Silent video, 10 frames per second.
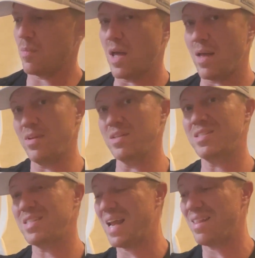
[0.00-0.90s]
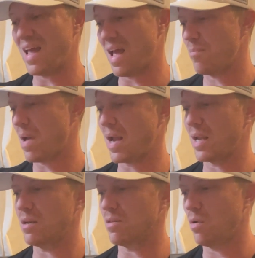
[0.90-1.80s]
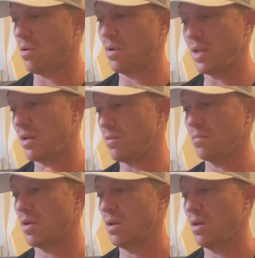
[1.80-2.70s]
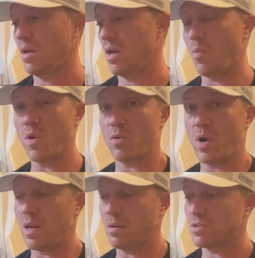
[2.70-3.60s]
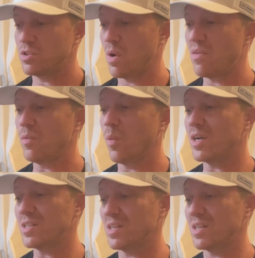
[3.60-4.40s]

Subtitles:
of that, and then sand that back into the hole, and it worked great. So if you wanted to